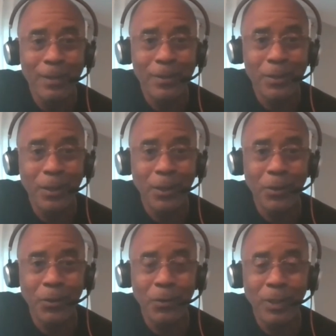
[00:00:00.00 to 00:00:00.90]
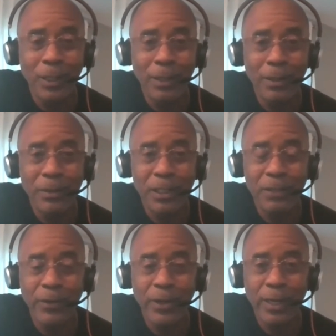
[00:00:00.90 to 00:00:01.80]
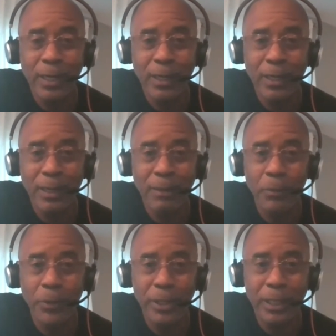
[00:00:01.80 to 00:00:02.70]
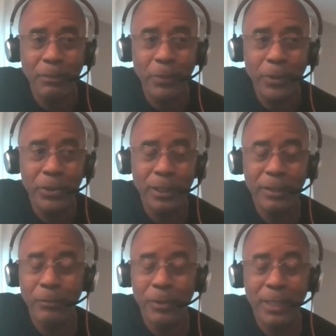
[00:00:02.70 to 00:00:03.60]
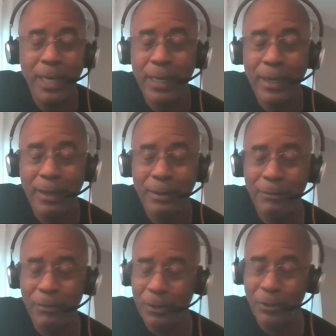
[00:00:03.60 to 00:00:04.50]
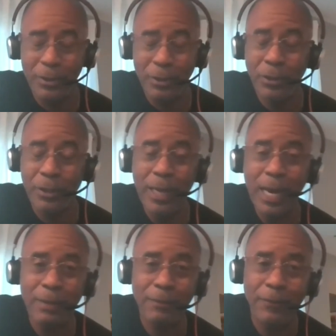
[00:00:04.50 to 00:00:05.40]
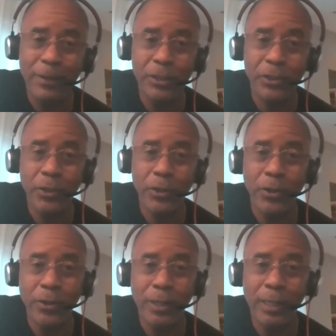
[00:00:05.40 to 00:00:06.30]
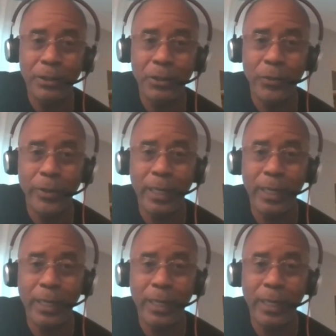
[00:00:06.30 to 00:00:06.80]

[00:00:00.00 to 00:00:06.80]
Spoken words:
So this very brilliant person could not finish her degree,